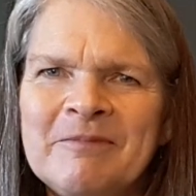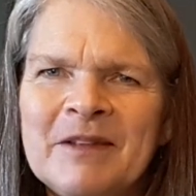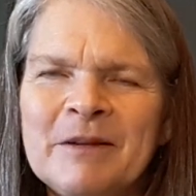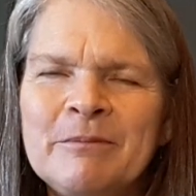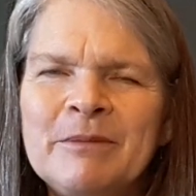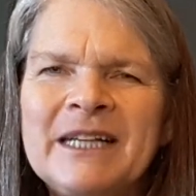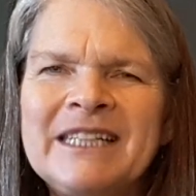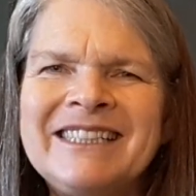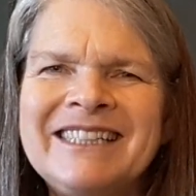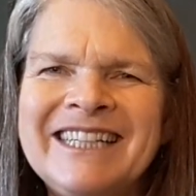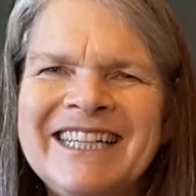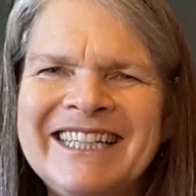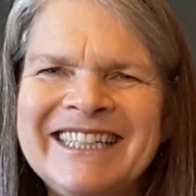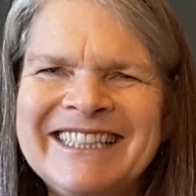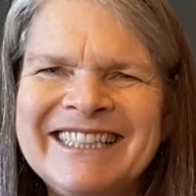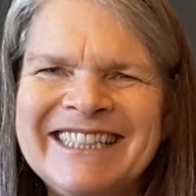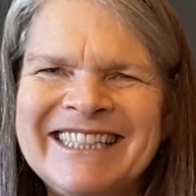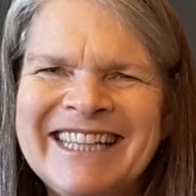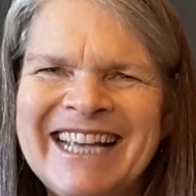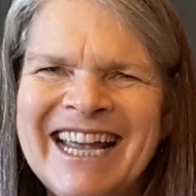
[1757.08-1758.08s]

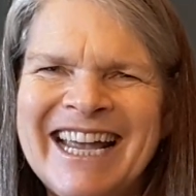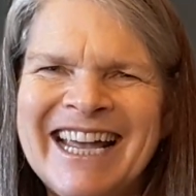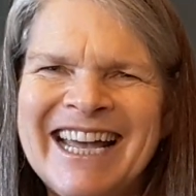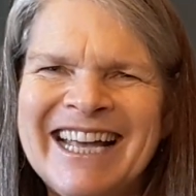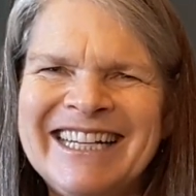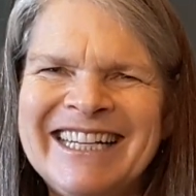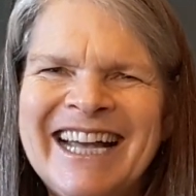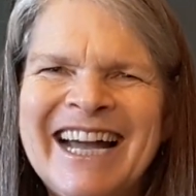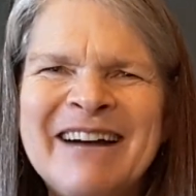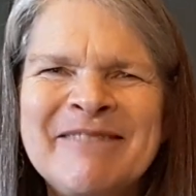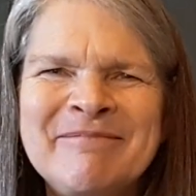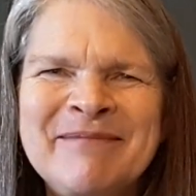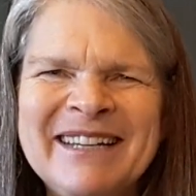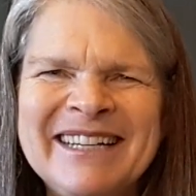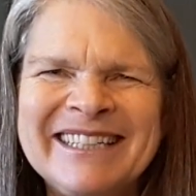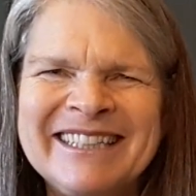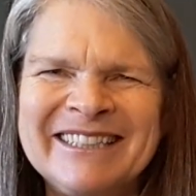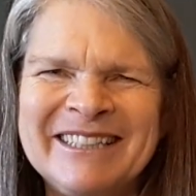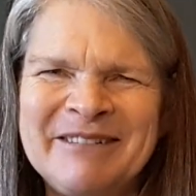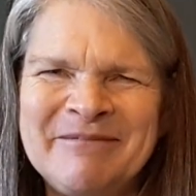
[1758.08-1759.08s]
blessings and happy
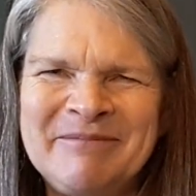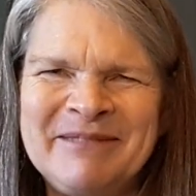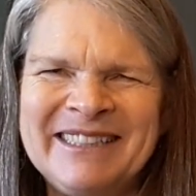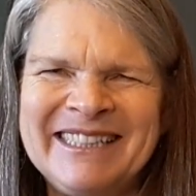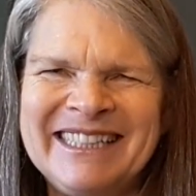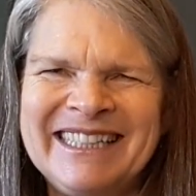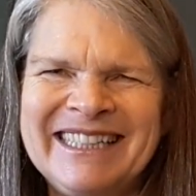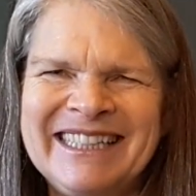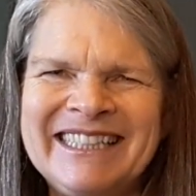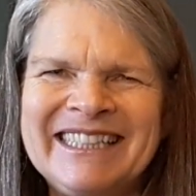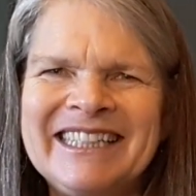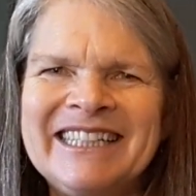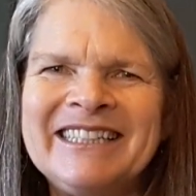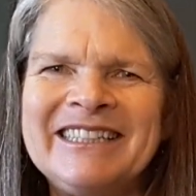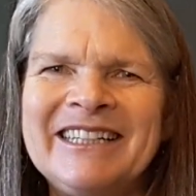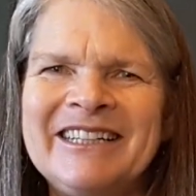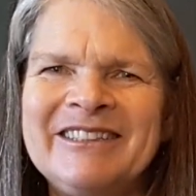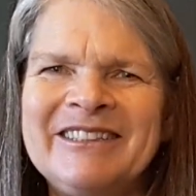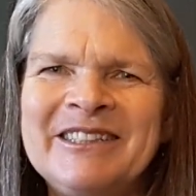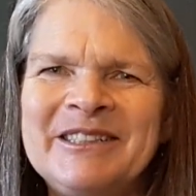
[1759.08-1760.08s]
eclipse. This is
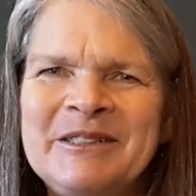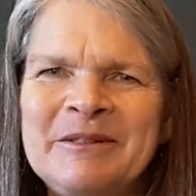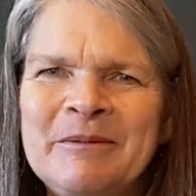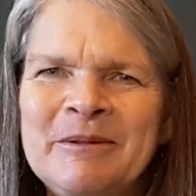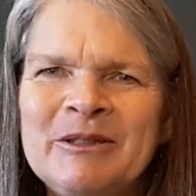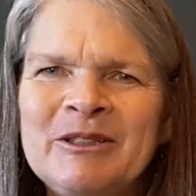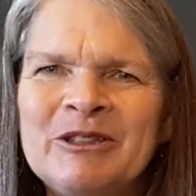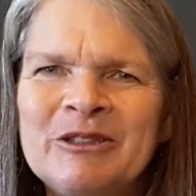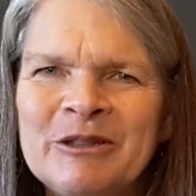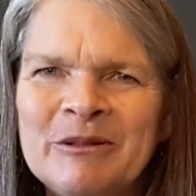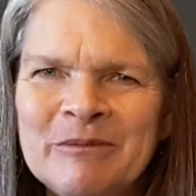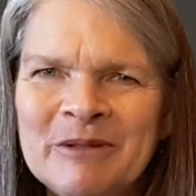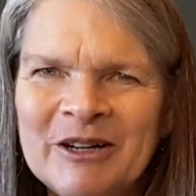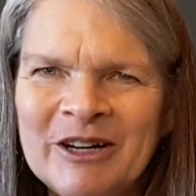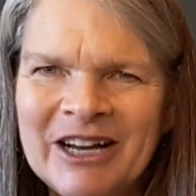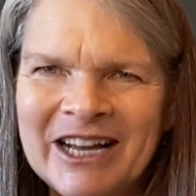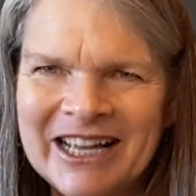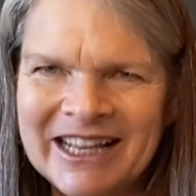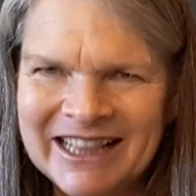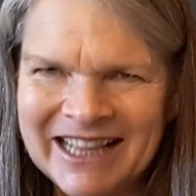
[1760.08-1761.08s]
Elizabeth
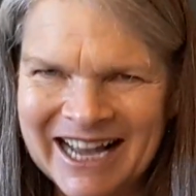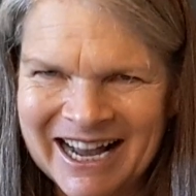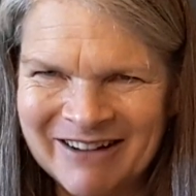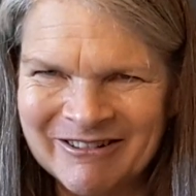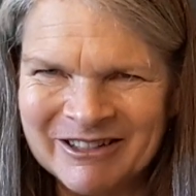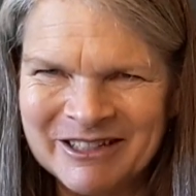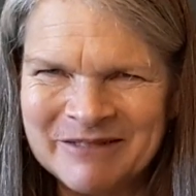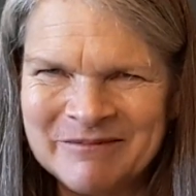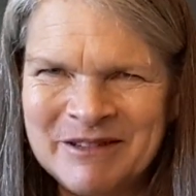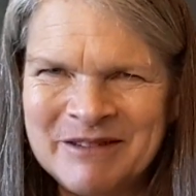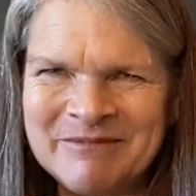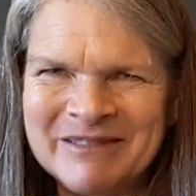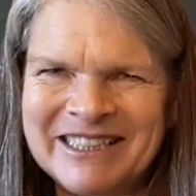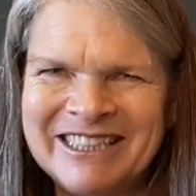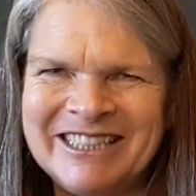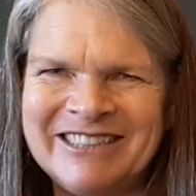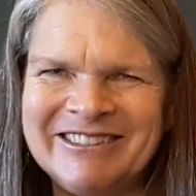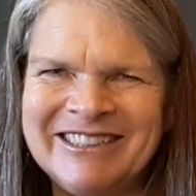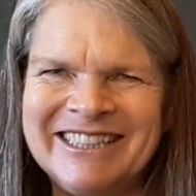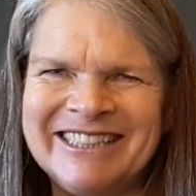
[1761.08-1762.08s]
Schermer and the Alchemy
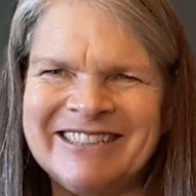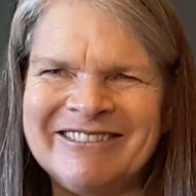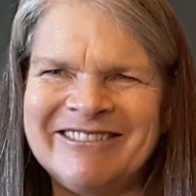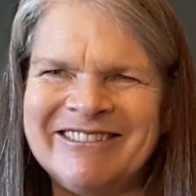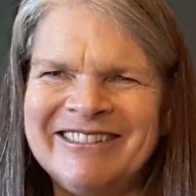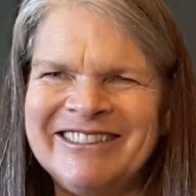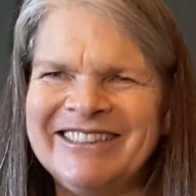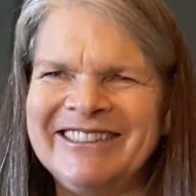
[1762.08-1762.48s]
Mystery School.